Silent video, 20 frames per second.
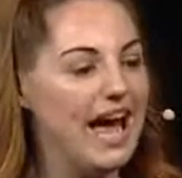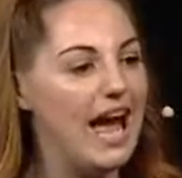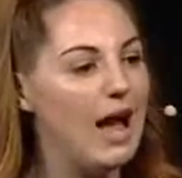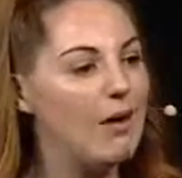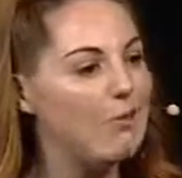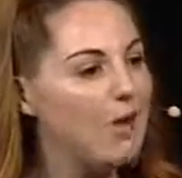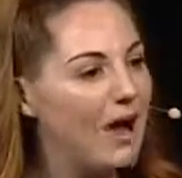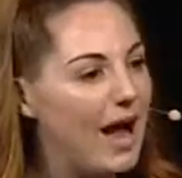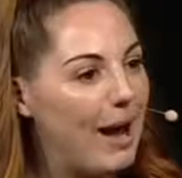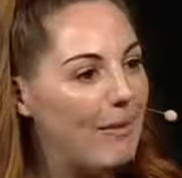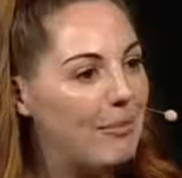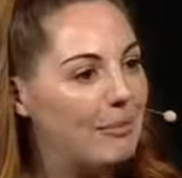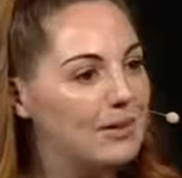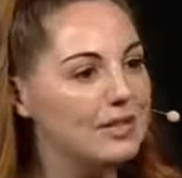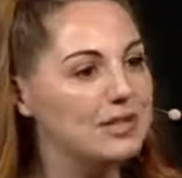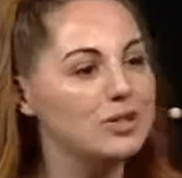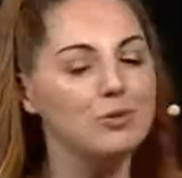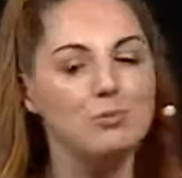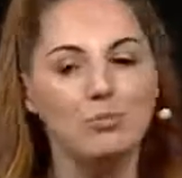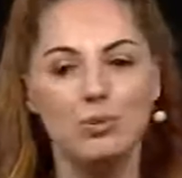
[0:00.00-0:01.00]
And what
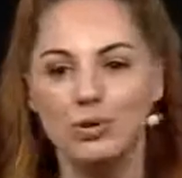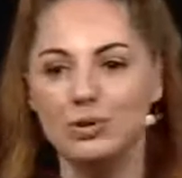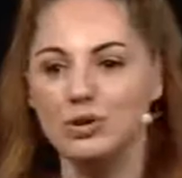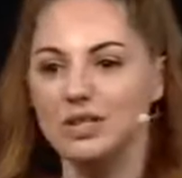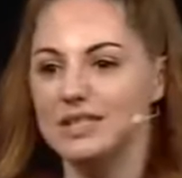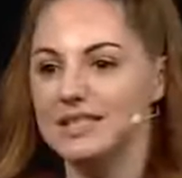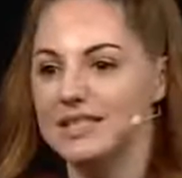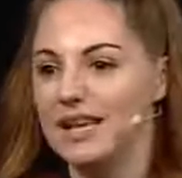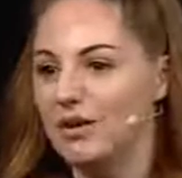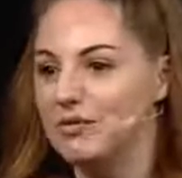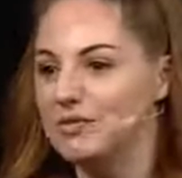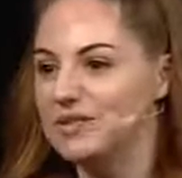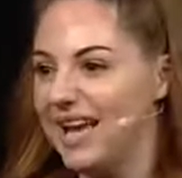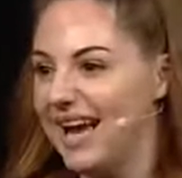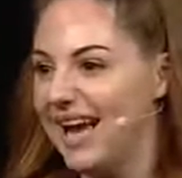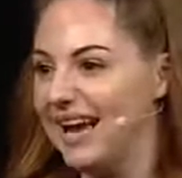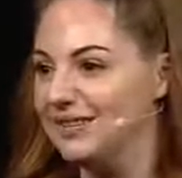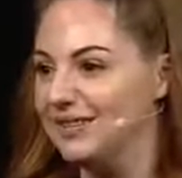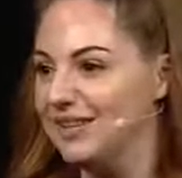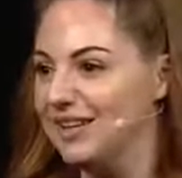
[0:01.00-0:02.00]
happens? You pull yourself
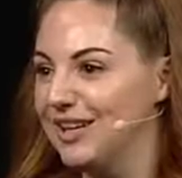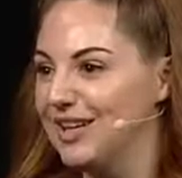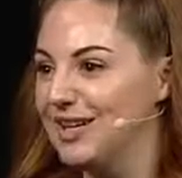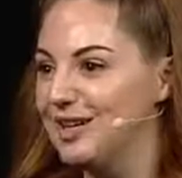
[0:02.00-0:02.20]
down.